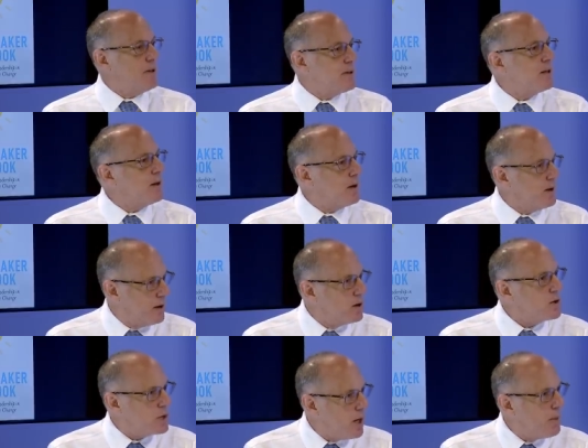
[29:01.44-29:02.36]
into their
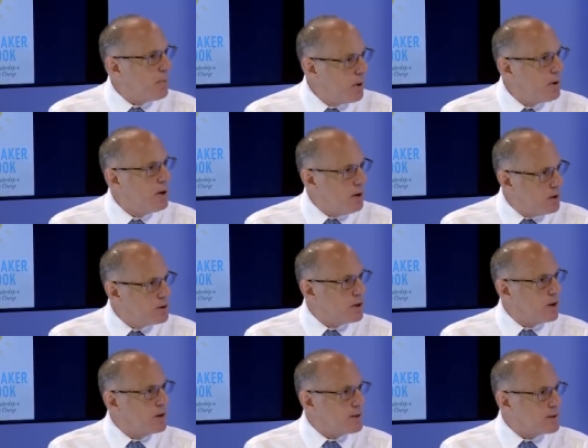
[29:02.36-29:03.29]
leadership mm-hmm.
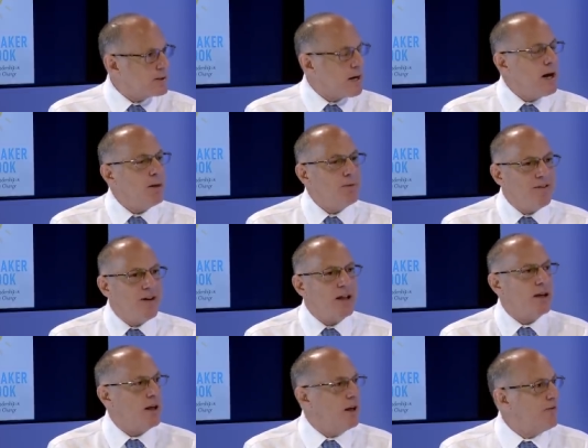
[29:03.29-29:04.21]
during this time. They've
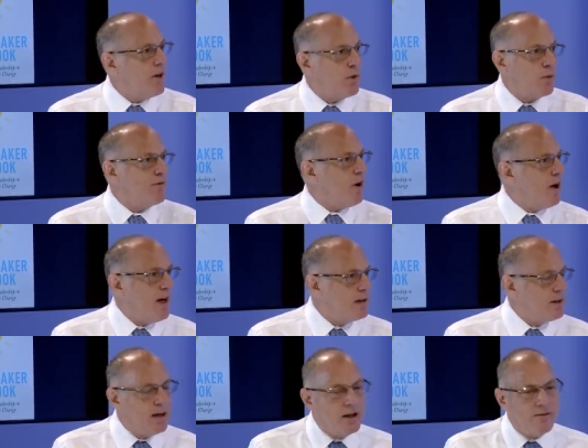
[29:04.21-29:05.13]
had to innovate. We've all
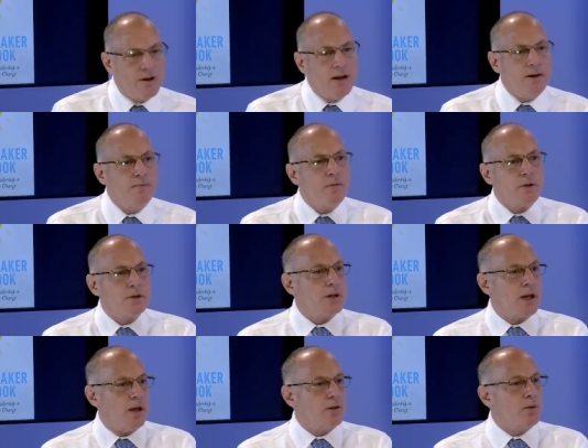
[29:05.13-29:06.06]
had to innovate
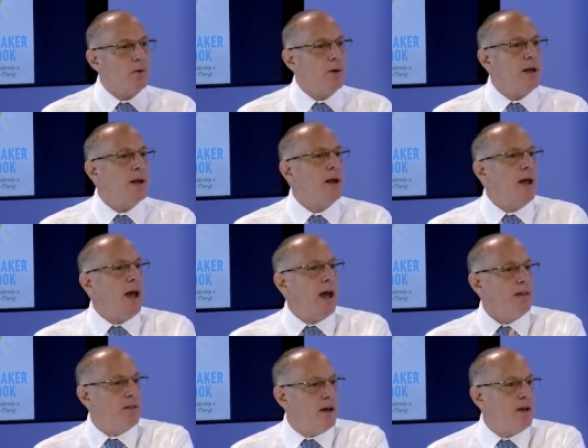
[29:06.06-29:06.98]
to get through it,
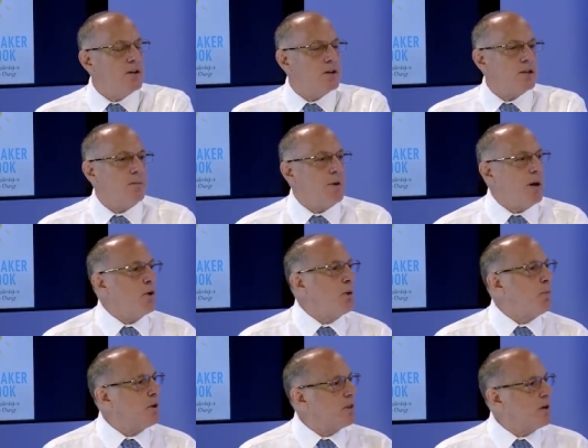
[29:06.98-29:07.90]
and then to be able
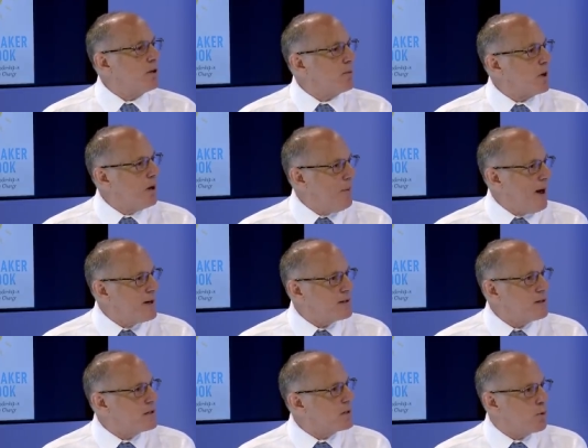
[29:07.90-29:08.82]
to put their
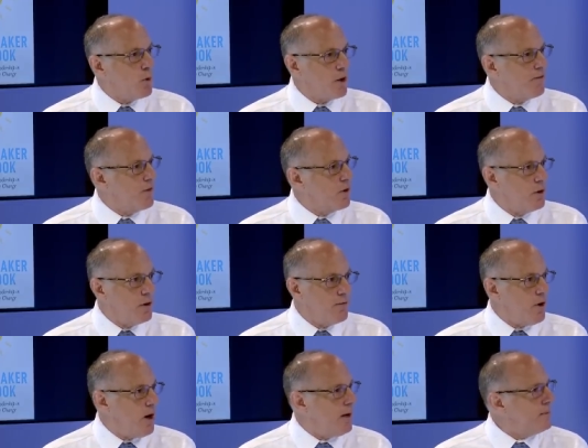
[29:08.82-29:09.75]
capacities to work for the good
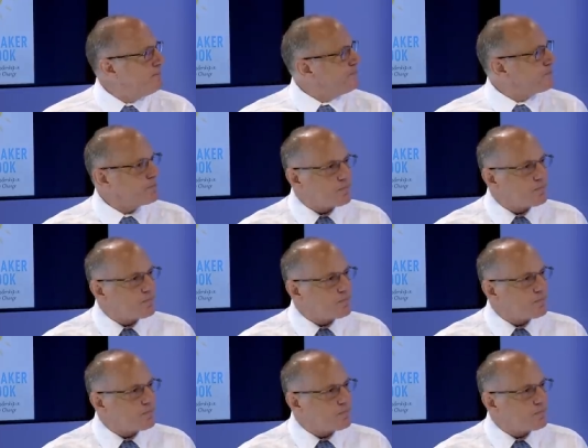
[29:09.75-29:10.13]
of all.